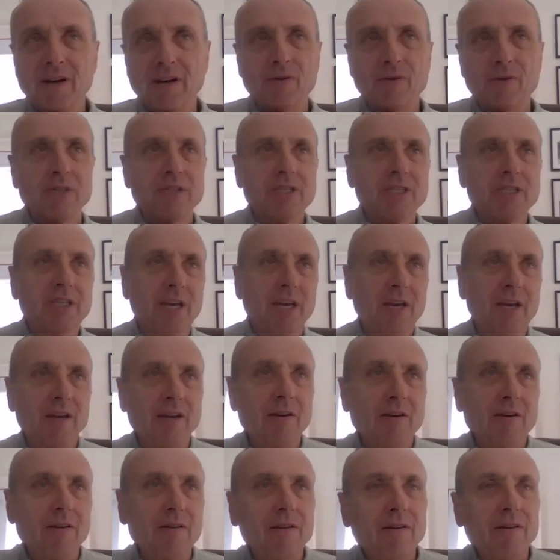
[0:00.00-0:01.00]
I would
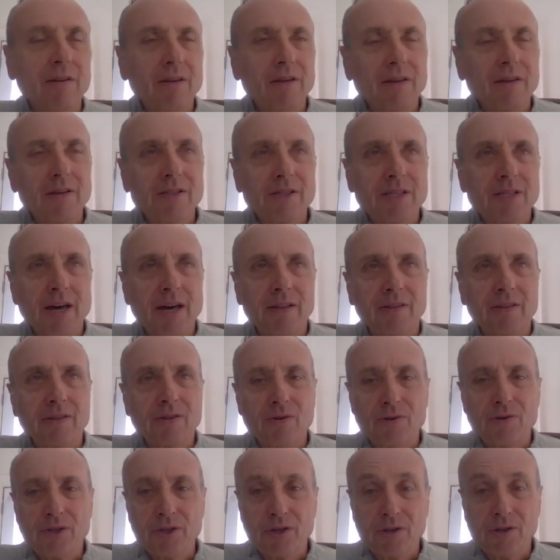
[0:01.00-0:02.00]
say is that
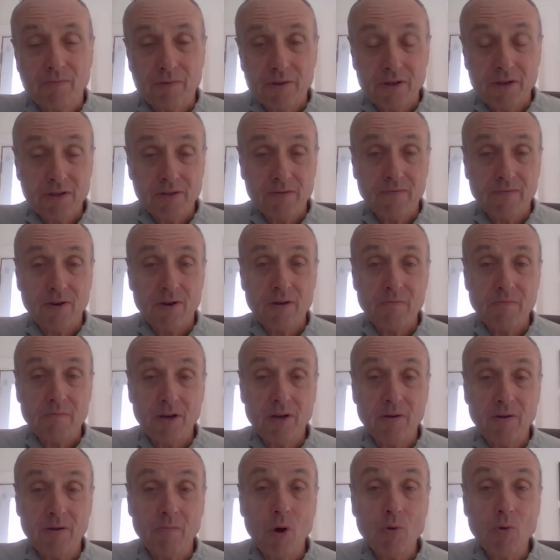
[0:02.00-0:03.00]
there's a very
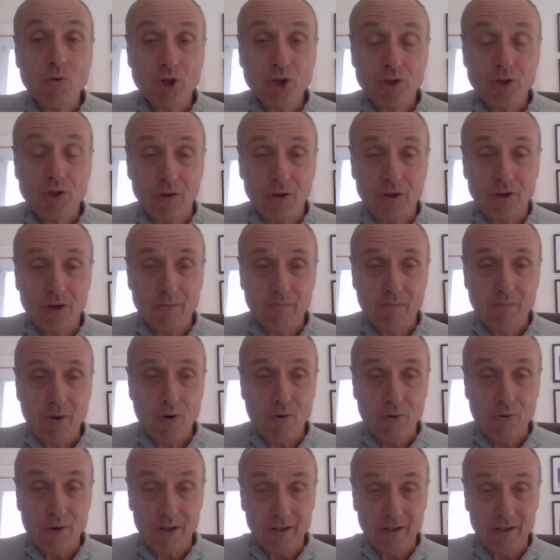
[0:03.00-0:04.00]
big emotional
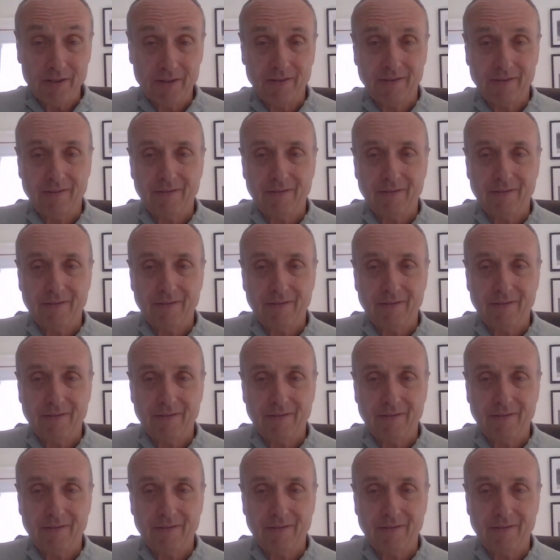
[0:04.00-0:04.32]
component